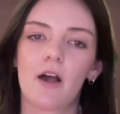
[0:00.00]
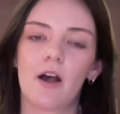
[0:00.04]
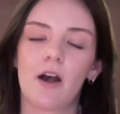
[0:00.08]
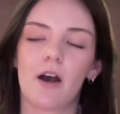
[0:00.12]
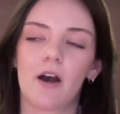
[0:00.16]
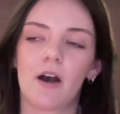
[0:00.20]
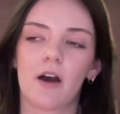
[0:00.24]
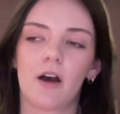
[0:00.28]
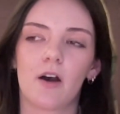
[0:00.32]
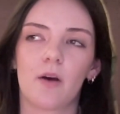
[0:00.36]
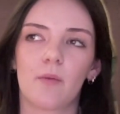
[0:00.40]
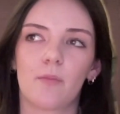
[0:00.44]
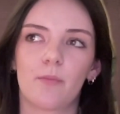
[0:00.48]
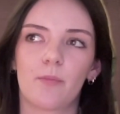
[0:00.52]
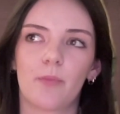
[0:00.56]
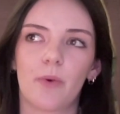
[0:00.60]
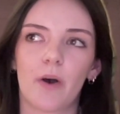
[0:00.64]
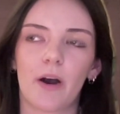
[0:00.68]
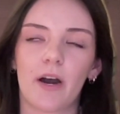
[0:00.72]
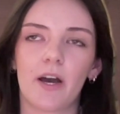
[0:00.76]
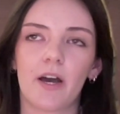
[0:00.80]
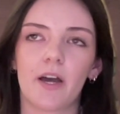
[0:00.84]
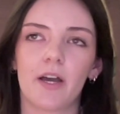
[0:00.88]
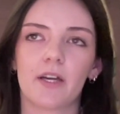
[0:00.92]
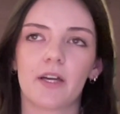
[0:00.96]

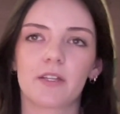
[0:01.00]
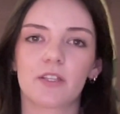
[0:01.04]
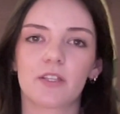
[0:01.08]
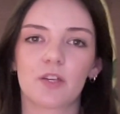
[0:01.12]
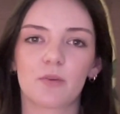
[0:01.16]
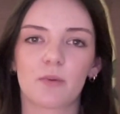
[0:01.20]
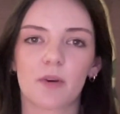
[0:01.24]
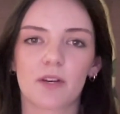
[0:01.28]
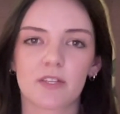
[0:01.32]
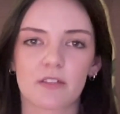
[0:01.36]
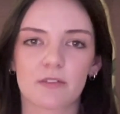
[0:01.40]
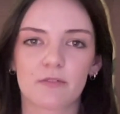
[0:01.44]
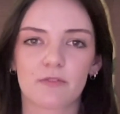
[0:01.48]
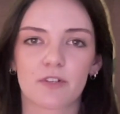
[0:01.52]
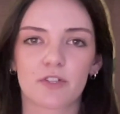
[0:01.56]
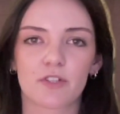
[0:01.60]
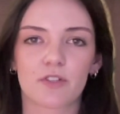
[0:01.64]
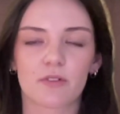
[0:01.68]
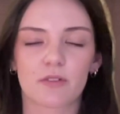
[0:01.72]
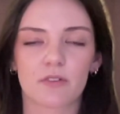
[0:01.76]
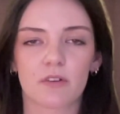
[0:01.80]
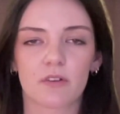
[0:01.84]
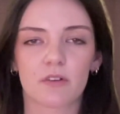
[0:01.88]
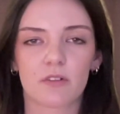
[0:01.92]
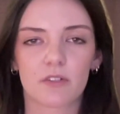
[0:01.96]
But U.S.
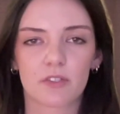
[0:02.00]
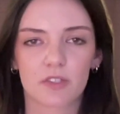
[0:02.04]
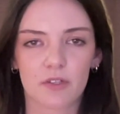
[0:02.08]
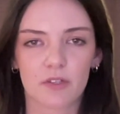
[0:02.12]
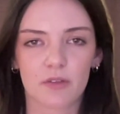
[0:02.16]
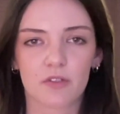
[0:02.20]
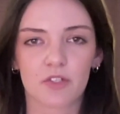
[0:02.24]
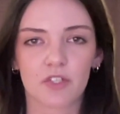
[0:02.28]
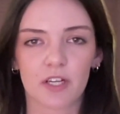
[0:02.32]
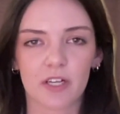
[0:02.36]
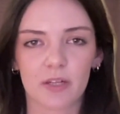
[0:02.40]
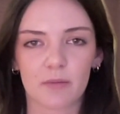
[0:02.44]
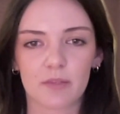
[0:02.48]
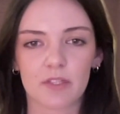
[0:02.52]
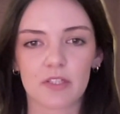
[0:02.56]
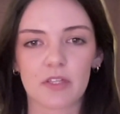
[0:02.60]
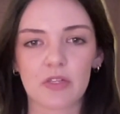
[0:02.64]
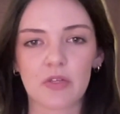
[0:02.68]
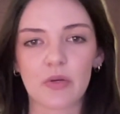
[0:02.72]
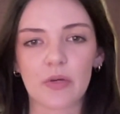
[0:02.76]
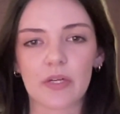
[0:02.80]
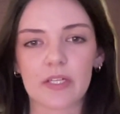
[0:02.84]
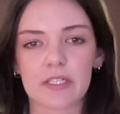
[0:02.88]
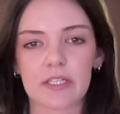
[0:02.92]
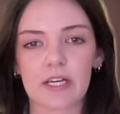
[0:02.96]
officials also shared with the
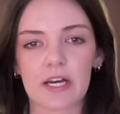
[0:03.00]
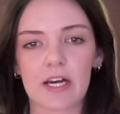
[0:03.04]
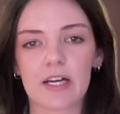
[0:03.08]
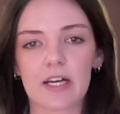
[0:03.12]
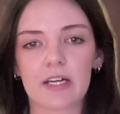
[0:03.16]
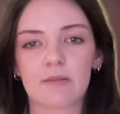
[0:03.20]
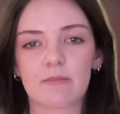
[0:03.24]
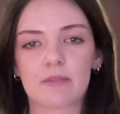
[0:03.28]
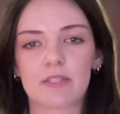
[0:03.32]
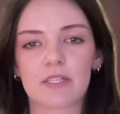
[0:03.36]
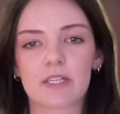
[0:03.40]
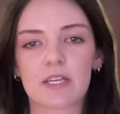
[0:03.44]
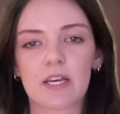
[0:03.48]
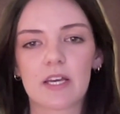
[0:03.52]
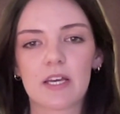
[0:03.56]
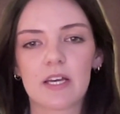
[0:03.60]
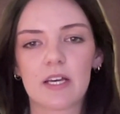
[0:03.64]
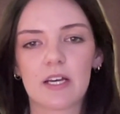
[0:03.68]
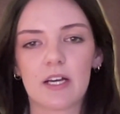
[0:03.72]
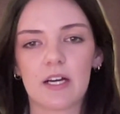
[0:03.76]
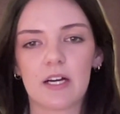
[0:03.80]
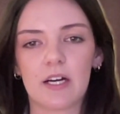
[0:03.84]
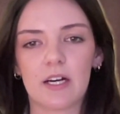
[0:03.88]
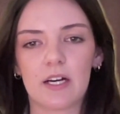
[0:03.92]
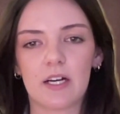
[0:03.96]
New York Times,
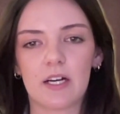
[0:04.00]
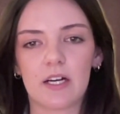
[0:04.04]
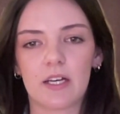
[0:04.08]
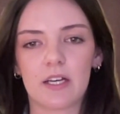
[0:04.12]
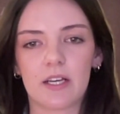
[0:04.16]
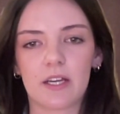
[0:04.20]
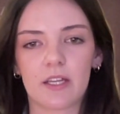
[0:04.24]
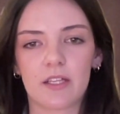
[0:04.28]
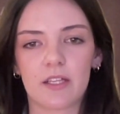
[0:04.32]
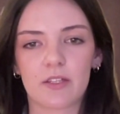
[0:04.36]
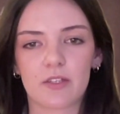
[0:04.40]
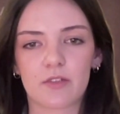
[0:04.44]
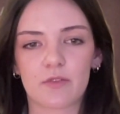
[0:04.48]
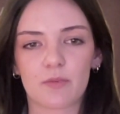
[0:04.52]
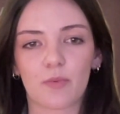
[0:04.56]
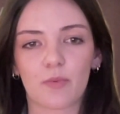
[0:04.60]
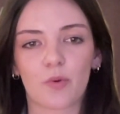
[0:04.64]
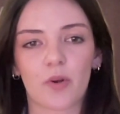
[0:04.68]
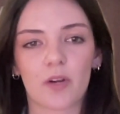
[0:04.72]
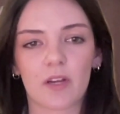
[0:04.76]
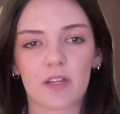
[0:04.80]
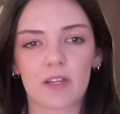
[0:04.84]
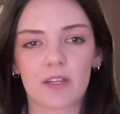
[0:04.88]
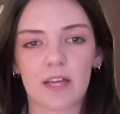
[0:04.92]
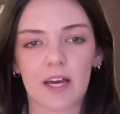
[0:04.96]
and it's
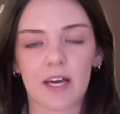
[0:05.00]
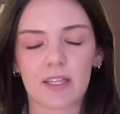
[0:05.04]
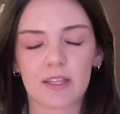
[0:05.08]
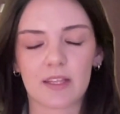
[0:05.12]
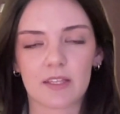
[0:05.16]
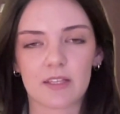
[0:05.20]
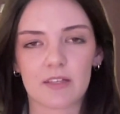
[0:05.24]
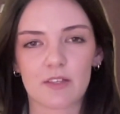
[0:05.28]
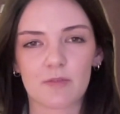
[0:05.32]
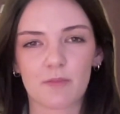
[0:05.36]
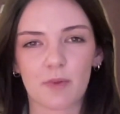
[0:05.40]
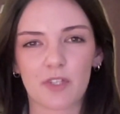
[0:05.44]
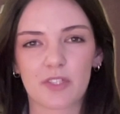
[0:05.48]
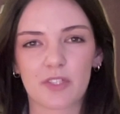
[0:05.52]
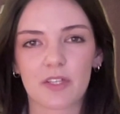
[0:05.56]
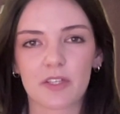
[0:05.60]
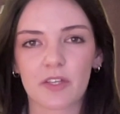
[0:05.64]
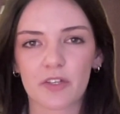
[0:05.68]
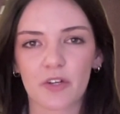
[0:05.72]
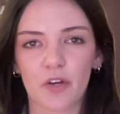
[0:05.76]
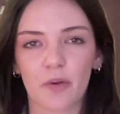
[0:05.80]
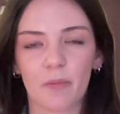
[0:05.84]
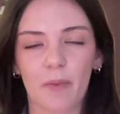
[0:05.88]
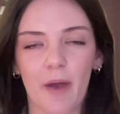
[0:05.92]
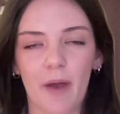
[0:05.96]
reported that this
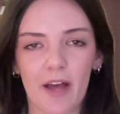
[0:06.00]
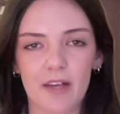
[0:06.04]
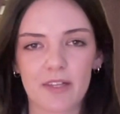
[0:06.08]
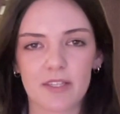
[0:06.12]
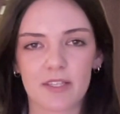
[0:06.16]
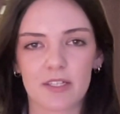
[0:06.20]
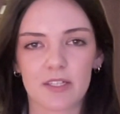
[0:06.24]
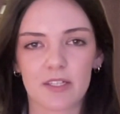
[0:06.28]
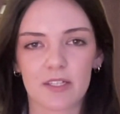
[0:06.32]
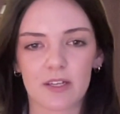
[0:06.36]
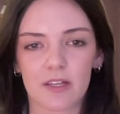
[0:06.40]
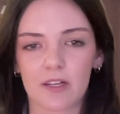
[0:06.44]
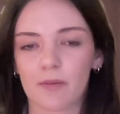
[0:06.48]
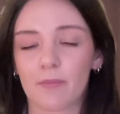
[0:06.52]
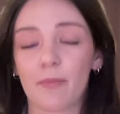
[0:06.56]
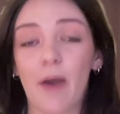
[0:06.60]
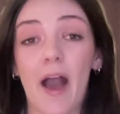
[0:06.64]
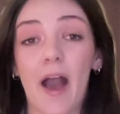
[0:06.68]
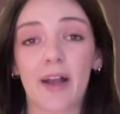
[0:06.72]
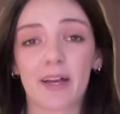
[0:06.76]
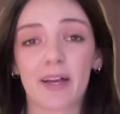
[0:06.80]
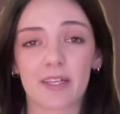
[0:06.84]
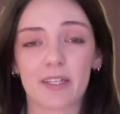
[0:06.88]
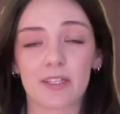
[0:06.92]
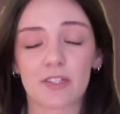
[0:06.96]
particular
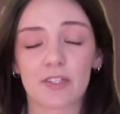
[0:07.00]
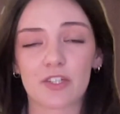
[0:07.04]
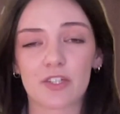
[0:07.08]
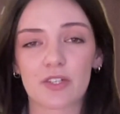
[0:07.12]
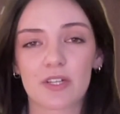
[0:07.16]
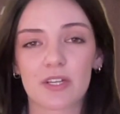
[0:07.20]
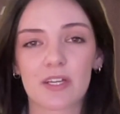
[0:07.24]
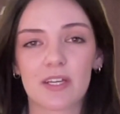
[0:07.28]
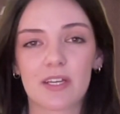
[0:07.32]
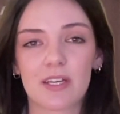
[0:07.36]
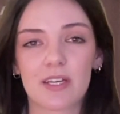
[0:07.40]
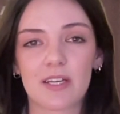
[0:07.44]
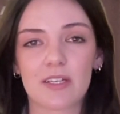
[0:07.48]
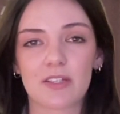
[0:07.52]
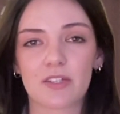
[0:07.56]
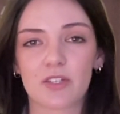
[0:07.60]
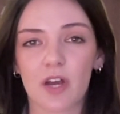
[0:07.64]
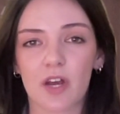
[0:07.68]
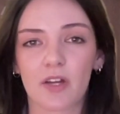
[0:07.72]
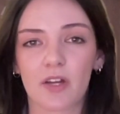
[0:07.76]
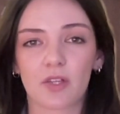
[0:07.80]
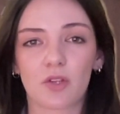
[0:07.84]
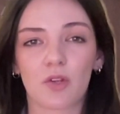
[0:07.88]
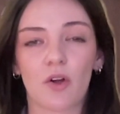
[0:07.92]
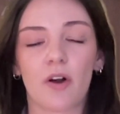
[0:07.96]
package is
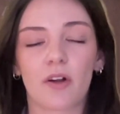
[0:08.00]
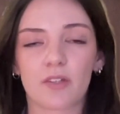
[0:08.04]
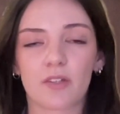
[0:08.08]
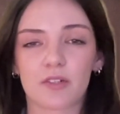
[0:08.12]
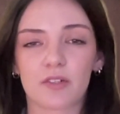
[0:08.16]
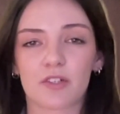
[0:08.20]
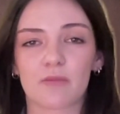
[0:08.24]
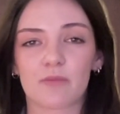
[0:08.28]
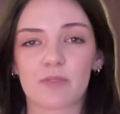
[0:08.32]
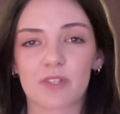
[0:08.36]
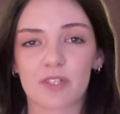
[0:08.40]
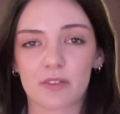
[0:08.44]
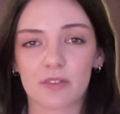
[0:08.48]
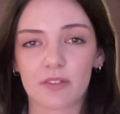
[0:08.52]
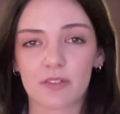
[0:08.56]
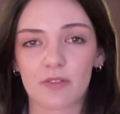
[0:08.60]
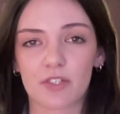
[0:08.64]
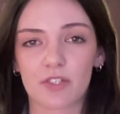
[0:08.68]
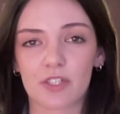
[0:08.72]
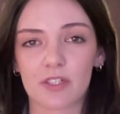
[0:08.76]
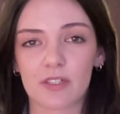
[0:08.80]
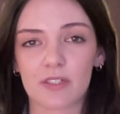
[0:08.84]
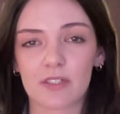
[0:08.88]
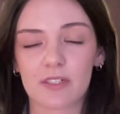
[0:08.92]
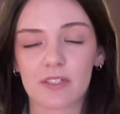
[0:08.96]
not a long-term
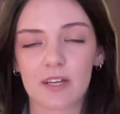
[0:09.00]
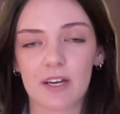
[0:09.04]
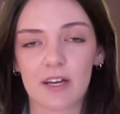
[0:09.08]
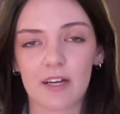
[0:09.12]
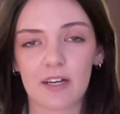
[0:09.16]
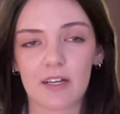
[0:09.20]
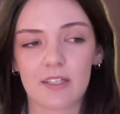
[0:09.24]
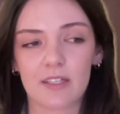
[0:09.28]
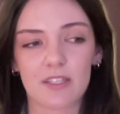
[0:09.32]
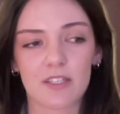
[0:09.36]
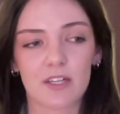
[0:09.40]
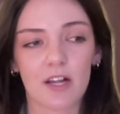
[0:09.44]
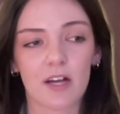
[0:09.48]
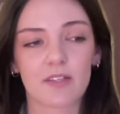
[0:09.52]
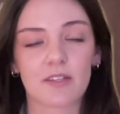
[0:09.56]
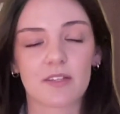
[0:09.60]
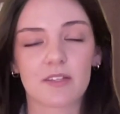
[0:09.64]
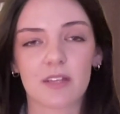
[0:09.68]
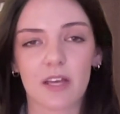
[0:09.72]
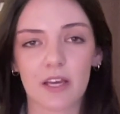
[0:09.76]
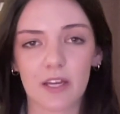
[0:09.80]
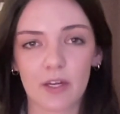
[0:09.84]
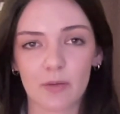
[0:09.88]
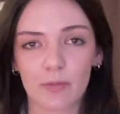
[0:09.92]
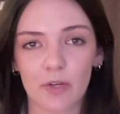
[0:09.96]
solution. It's not
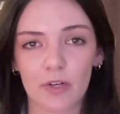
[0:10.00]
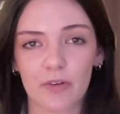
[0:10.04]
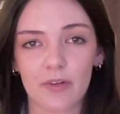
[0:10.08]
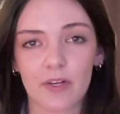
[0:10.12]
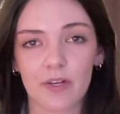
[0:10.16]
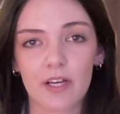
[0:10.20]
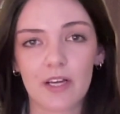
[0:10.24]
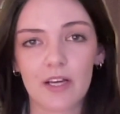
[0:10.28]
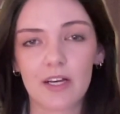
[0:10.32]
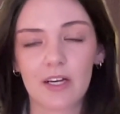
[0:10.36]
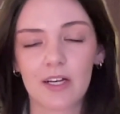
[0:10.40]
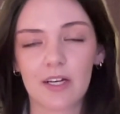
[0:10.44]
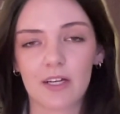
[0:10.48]
sustainable.